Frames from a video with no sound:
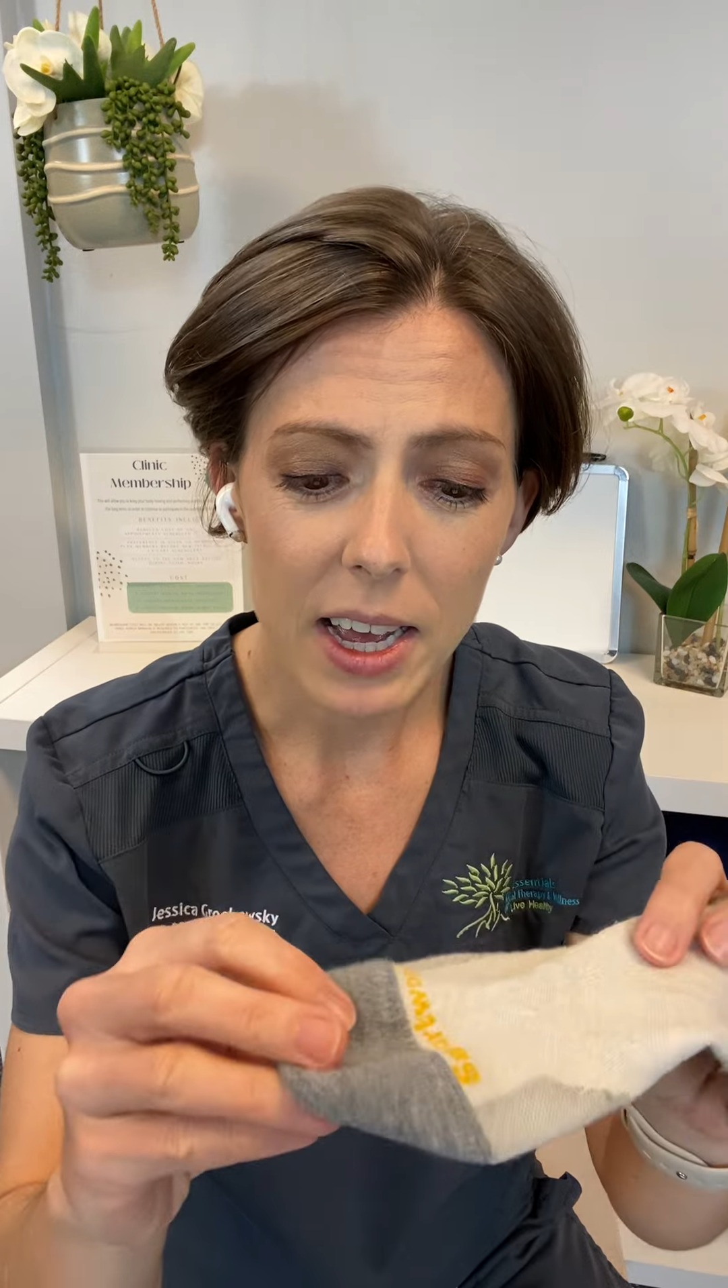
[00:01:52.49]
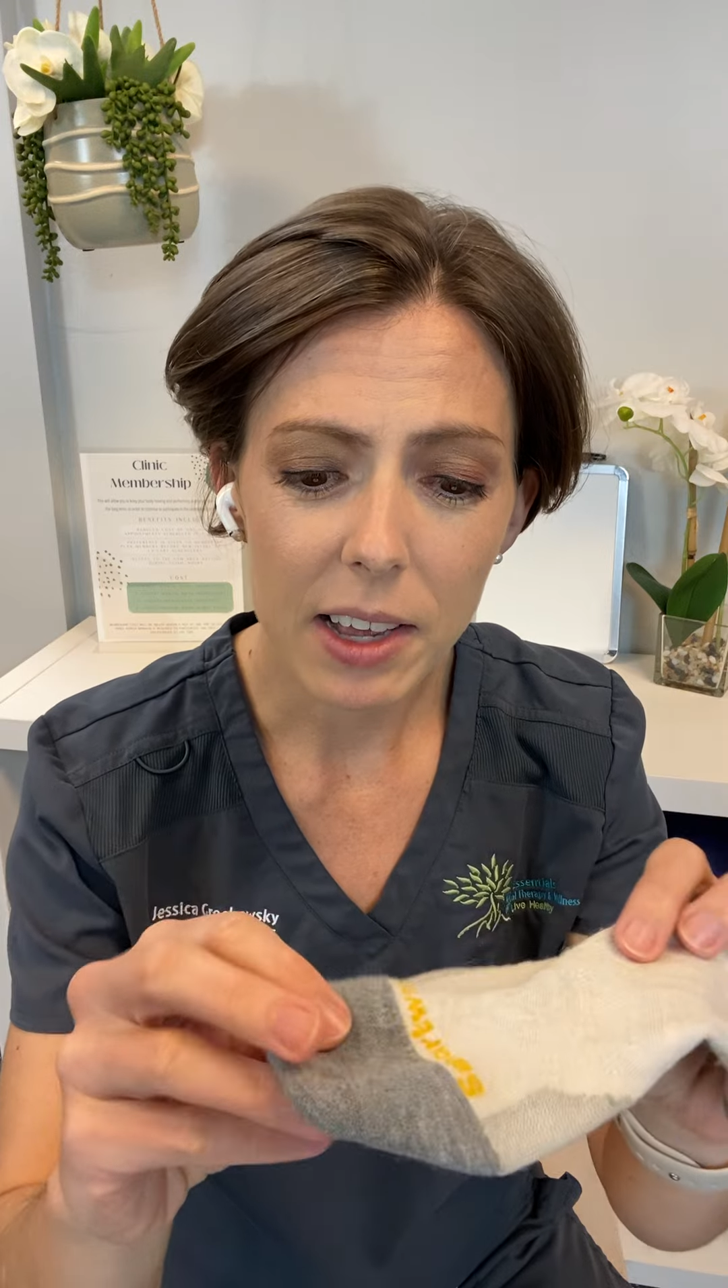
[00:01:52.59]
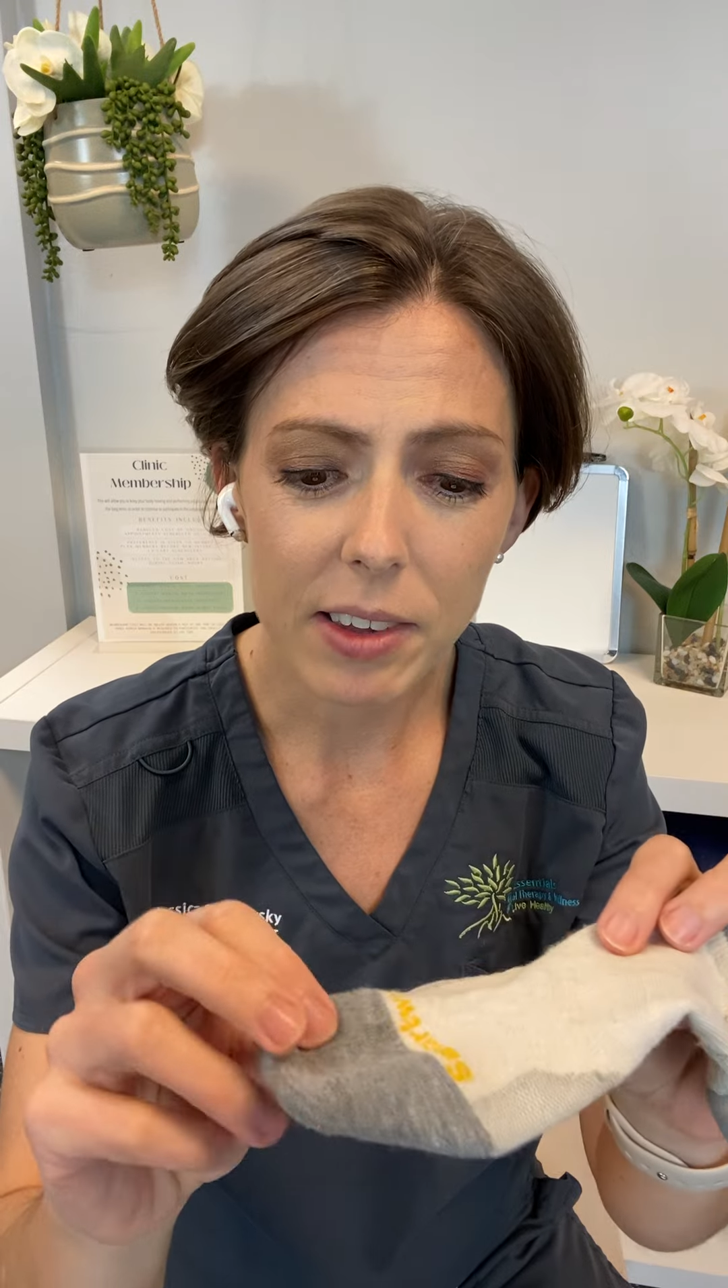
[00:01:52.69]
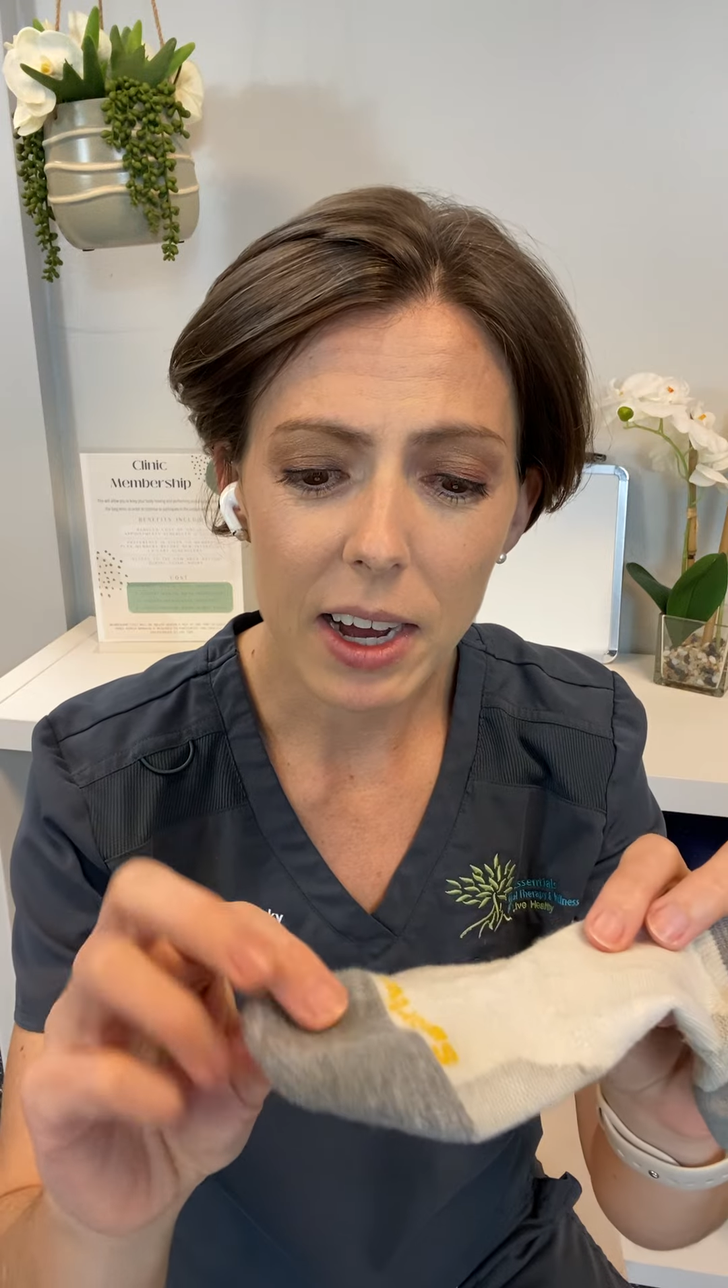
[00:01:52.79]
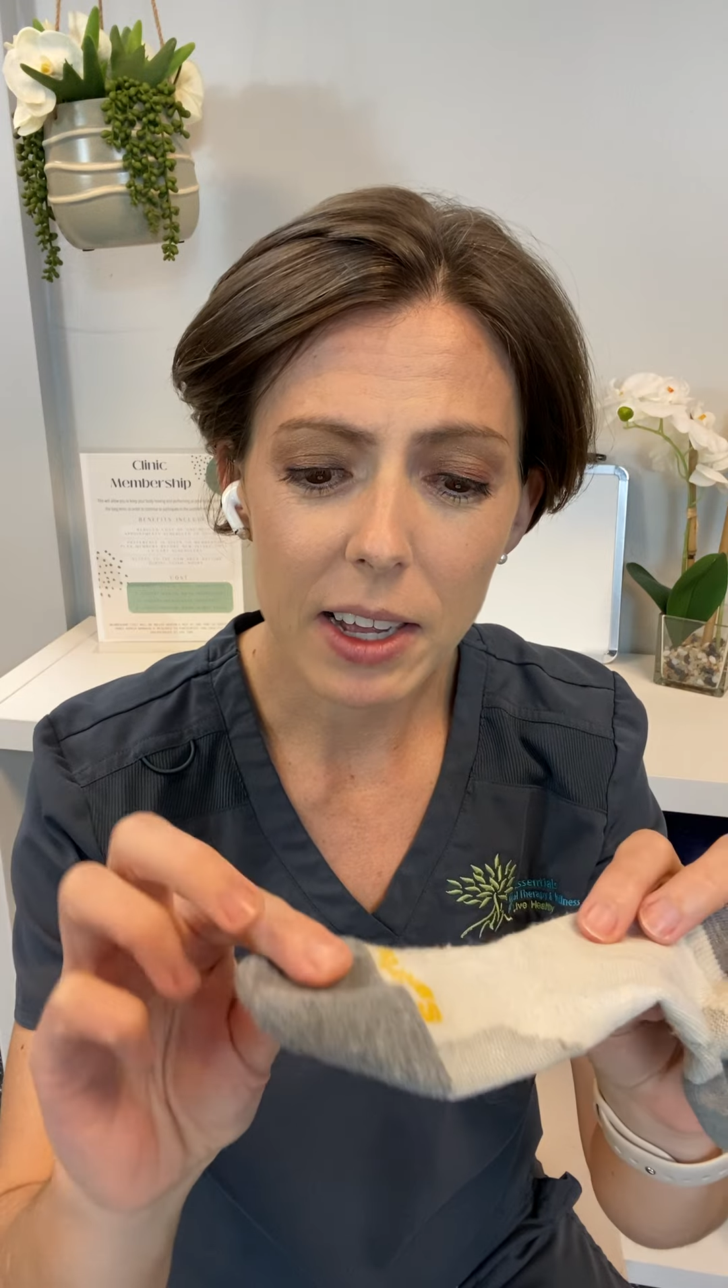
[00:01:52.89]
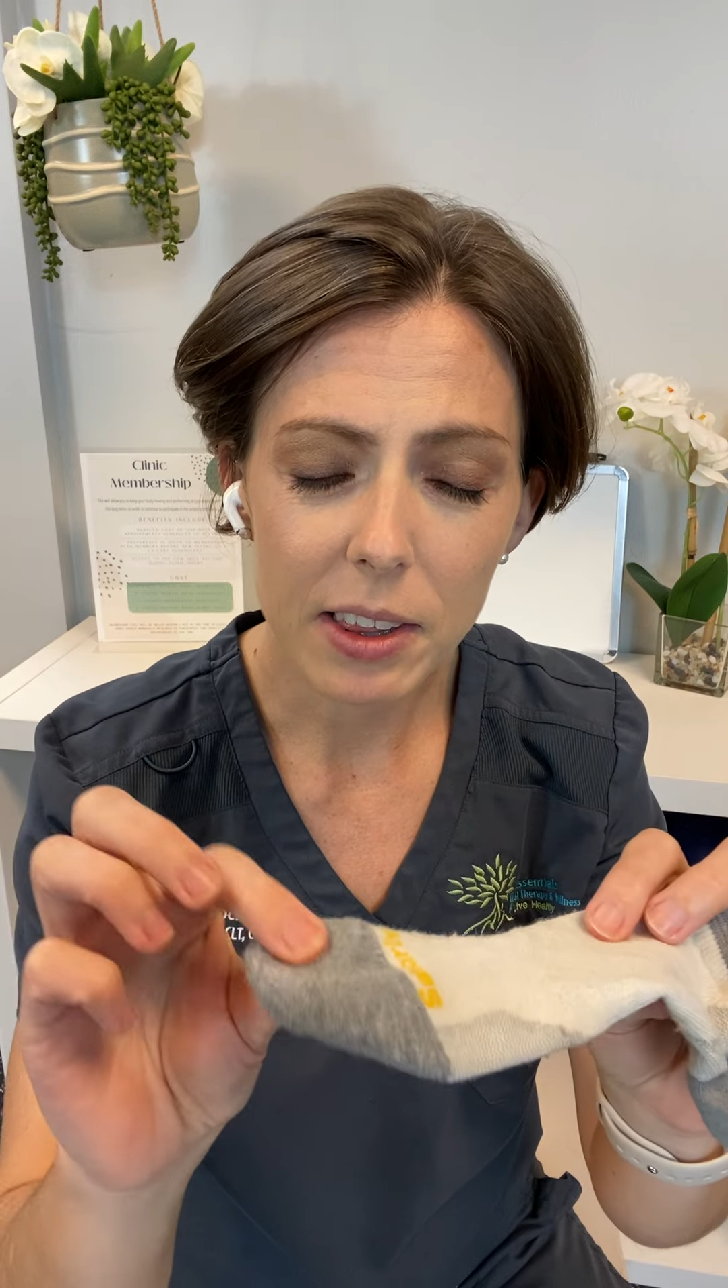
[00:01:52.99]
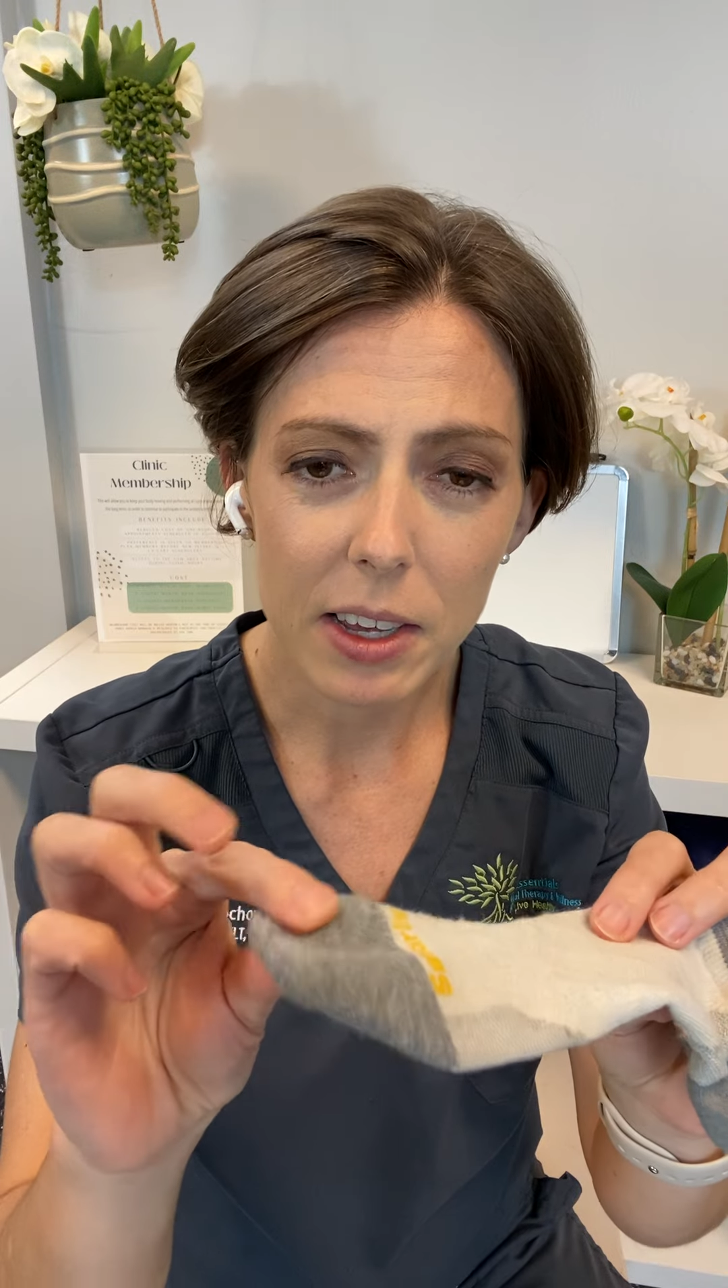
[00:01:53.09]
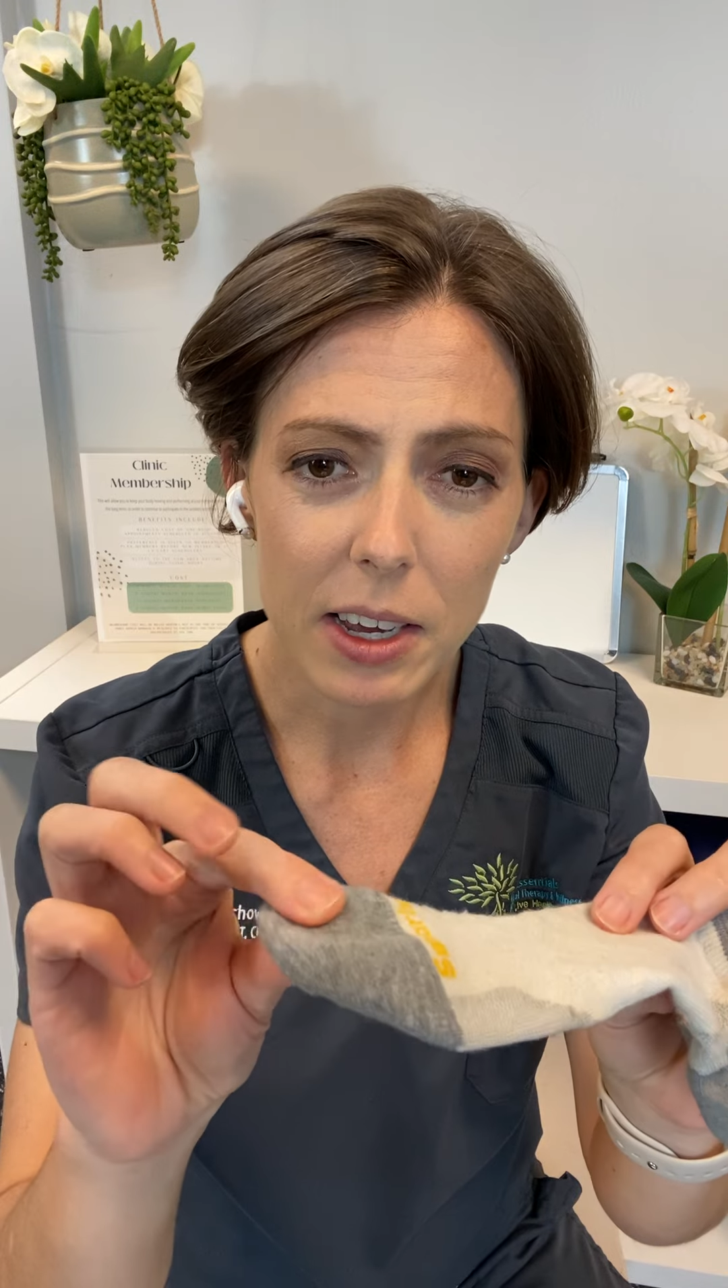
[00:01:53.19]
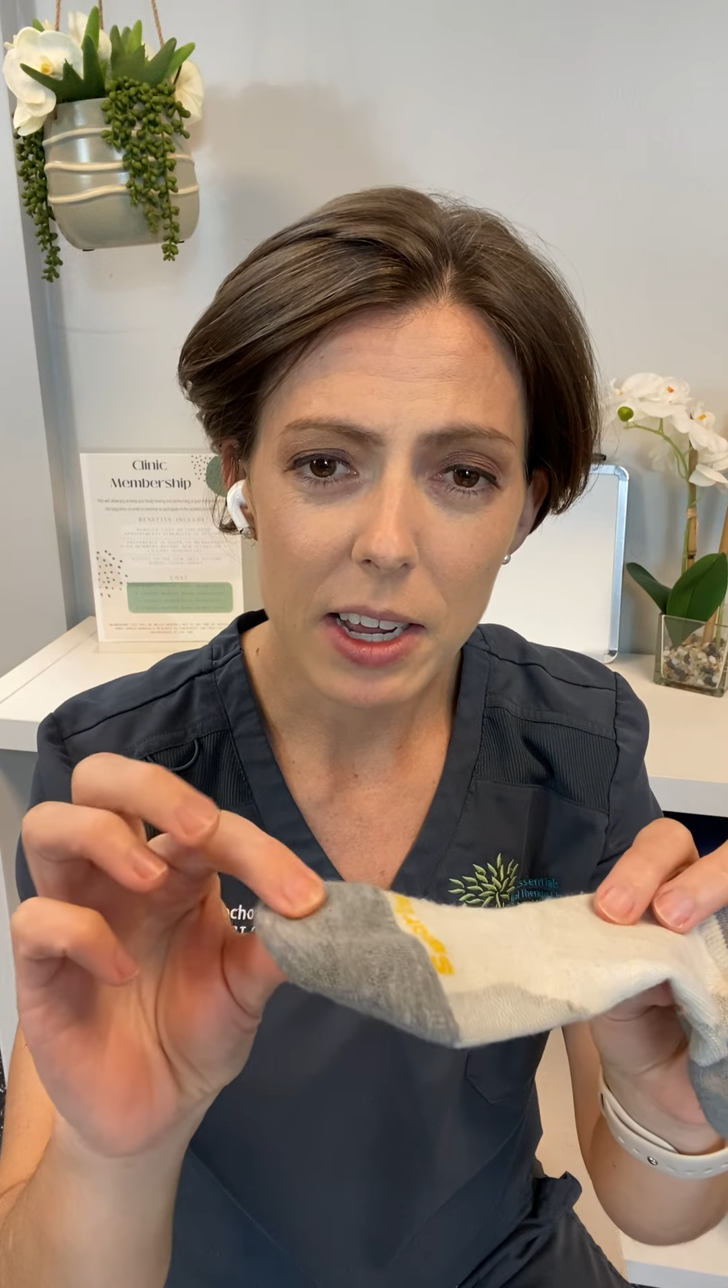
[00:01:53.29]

is that the,